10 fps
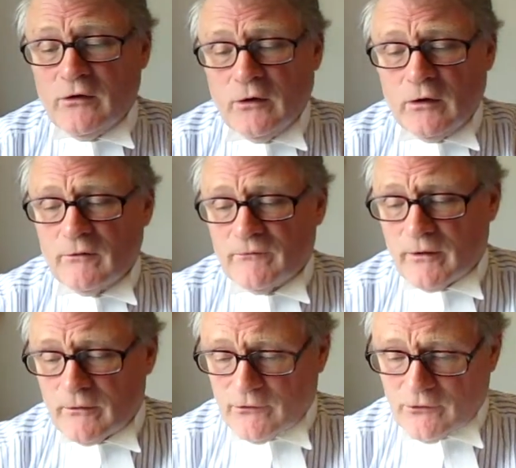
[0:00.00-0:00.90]
of
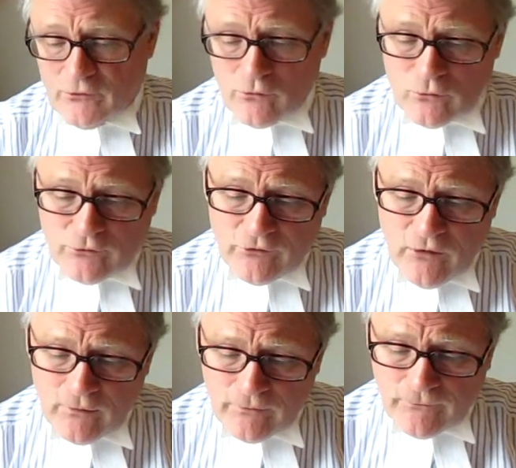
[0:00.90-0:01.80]
various sorts.
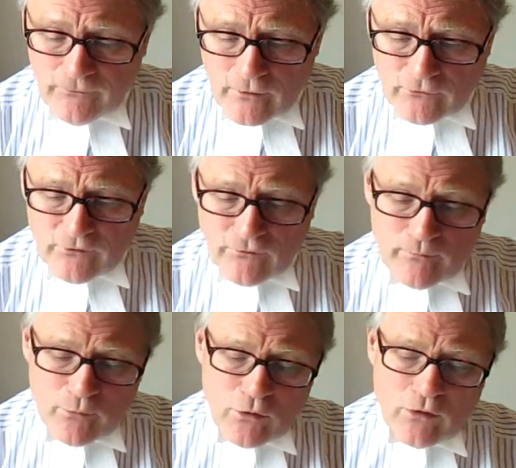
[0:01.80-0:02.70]
Front of the
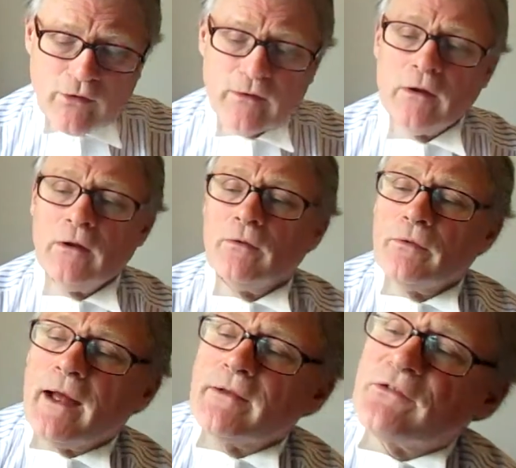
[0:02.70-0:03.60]
book,
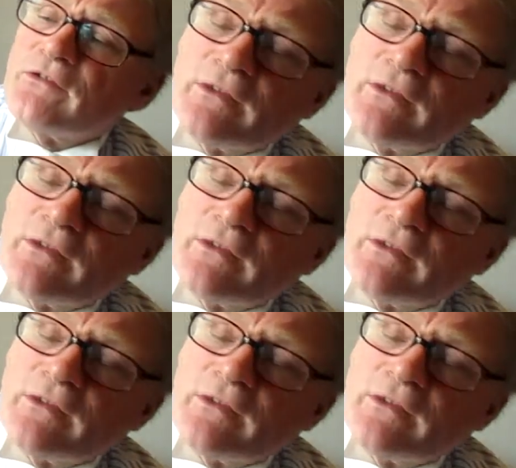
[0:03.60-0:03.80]
that's